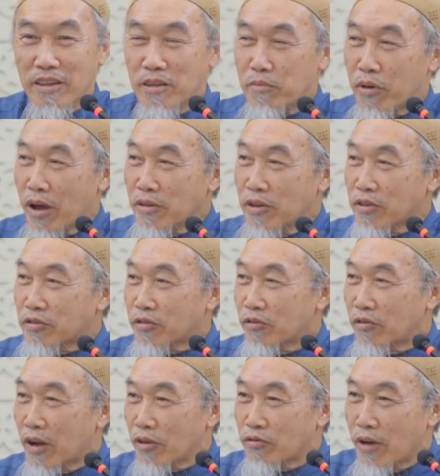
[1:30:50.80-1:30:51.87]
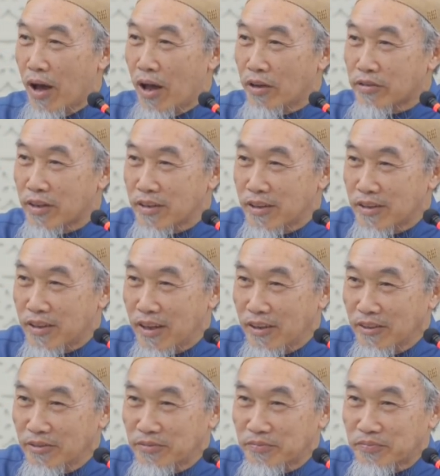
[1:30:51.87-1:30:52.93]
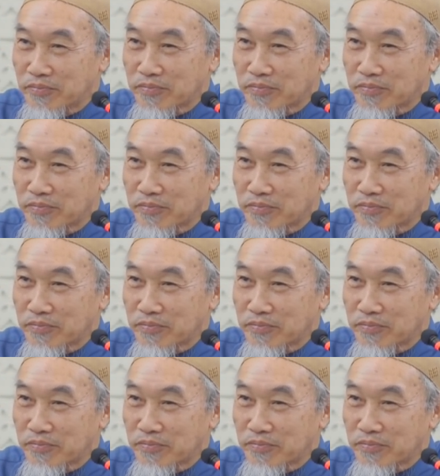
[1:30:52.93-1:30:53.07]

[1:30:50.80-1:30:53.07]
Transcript: Any brothers would like to ask anything?